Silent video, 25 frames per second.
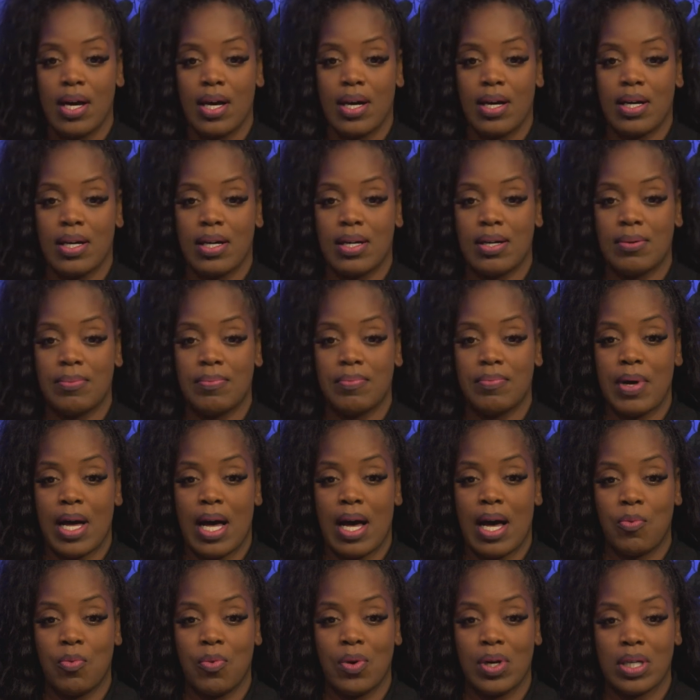Um,
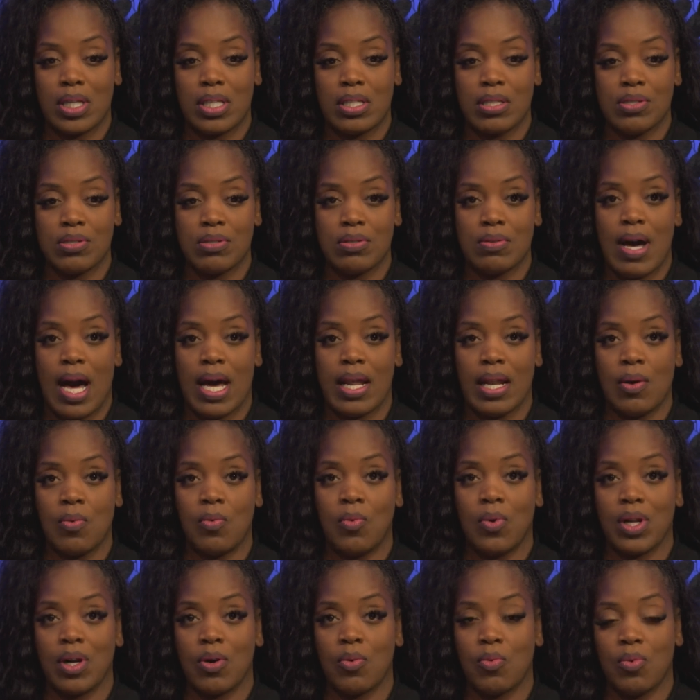I wanted to, I didn't
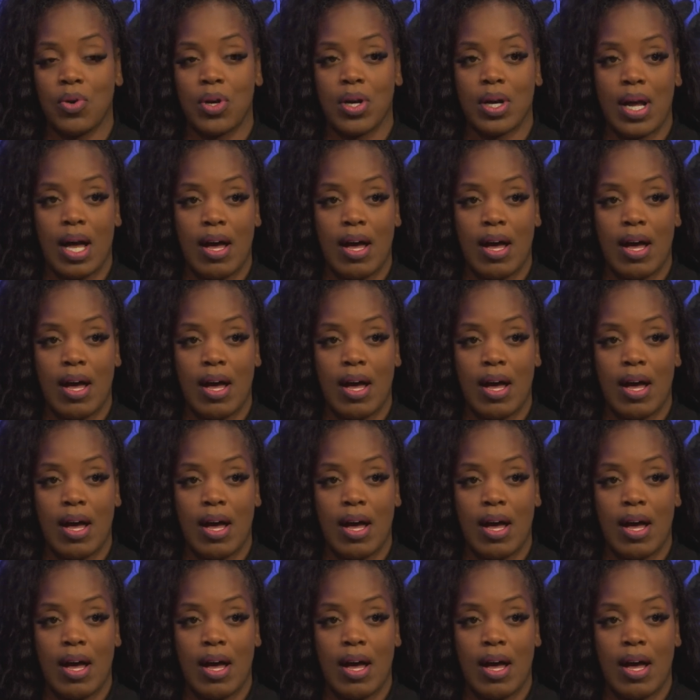want to work.